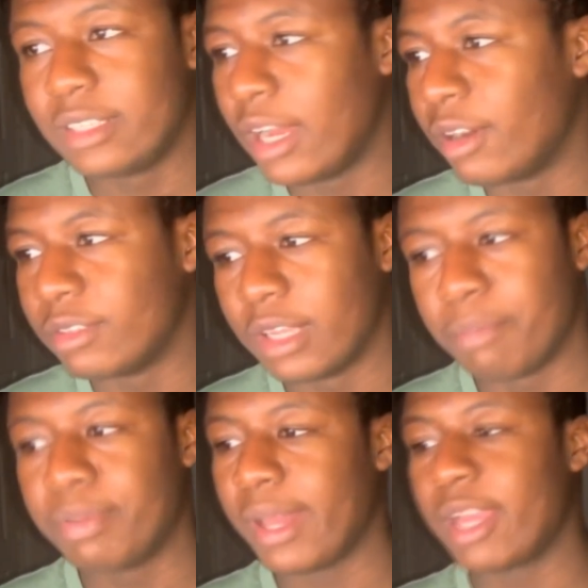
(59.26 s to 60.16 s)

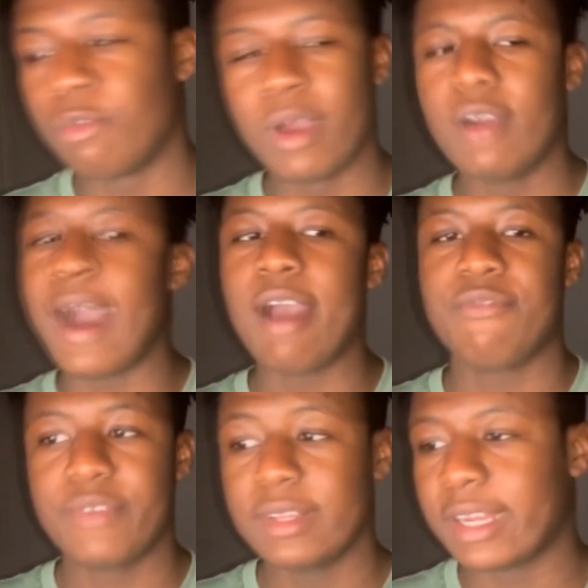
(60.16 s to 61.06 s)
they're playing well, I
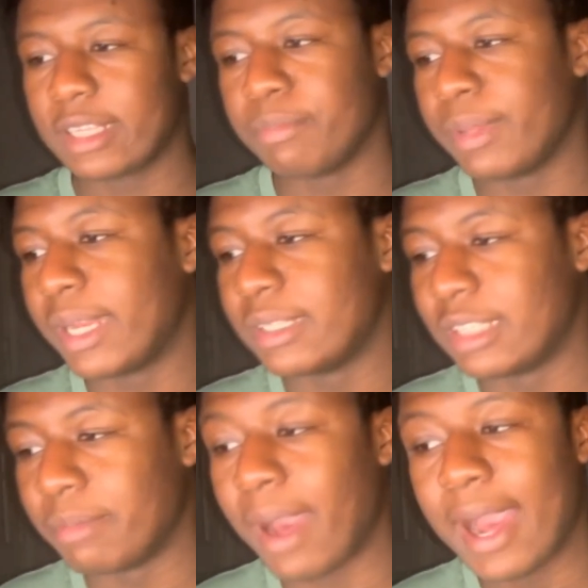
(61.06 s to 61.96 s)
feel like they're playing
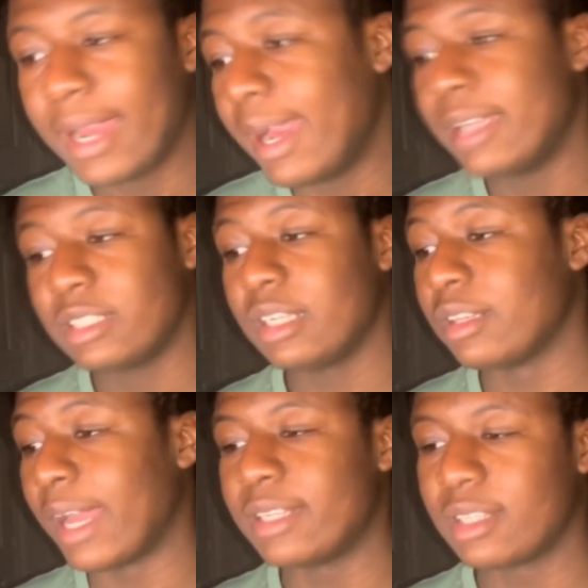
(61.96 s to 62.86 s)
team. I actually
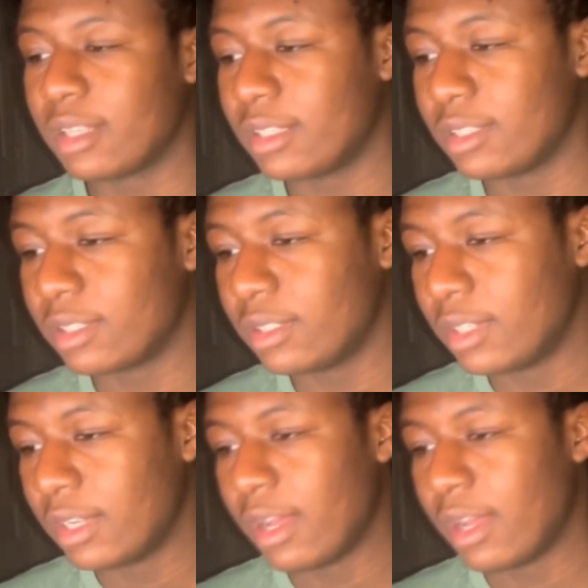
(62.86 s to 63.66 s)
like the Thunder.